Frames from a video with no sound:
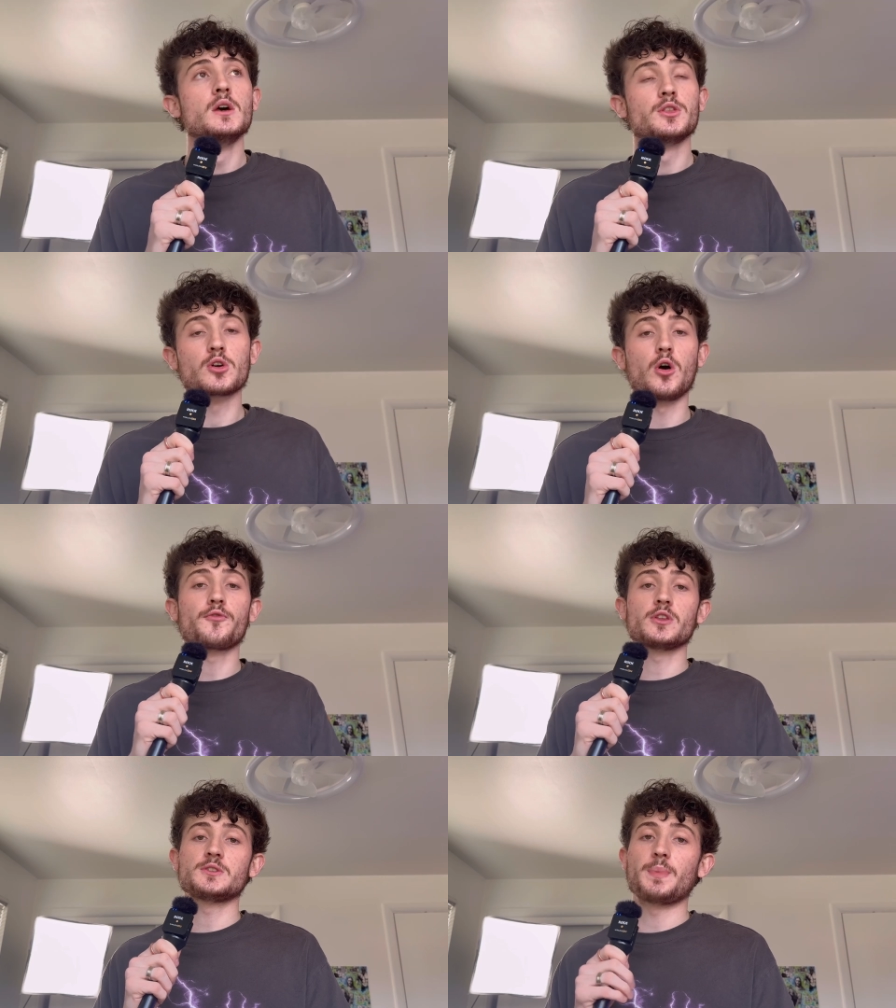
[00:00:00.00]
The goal
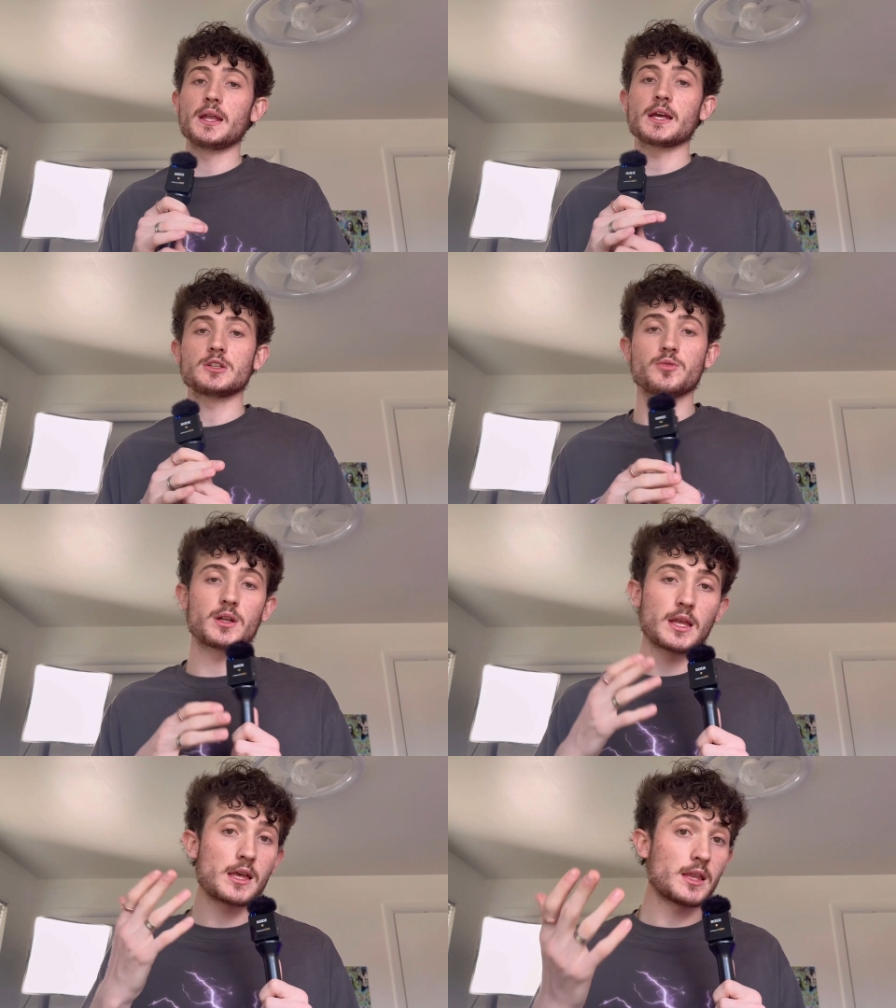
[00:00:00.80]
for this painting, I just want
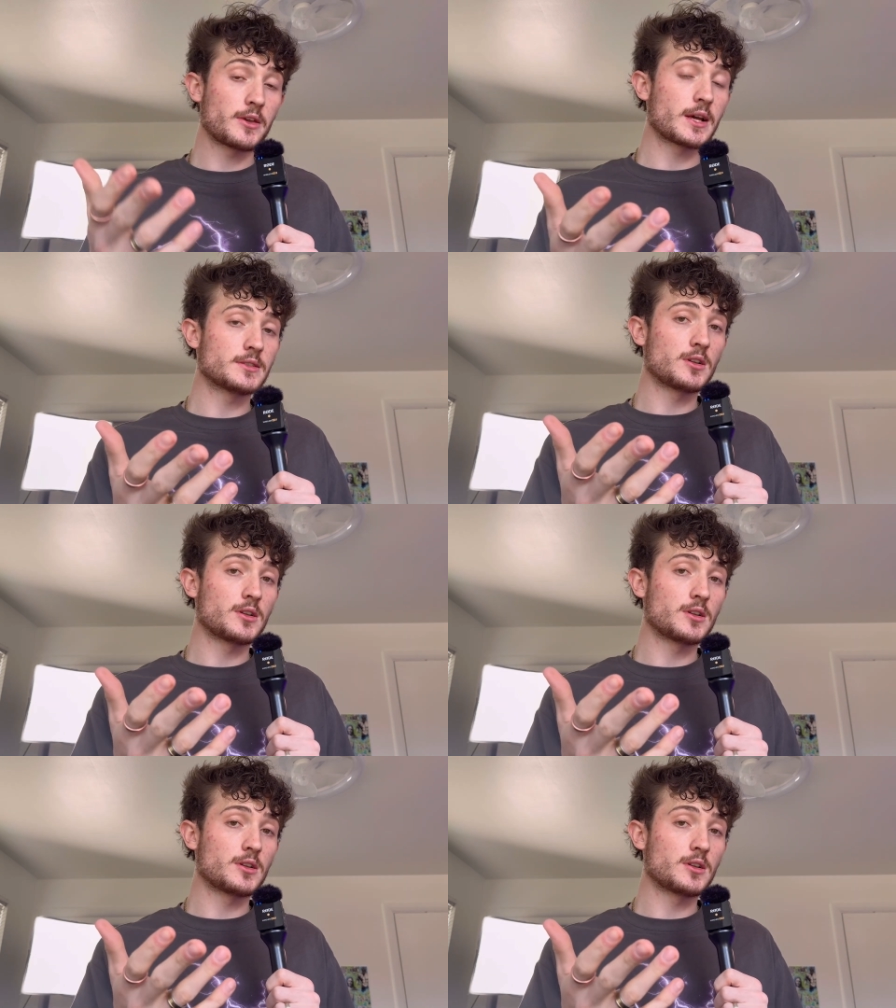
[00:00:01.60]
to let you guys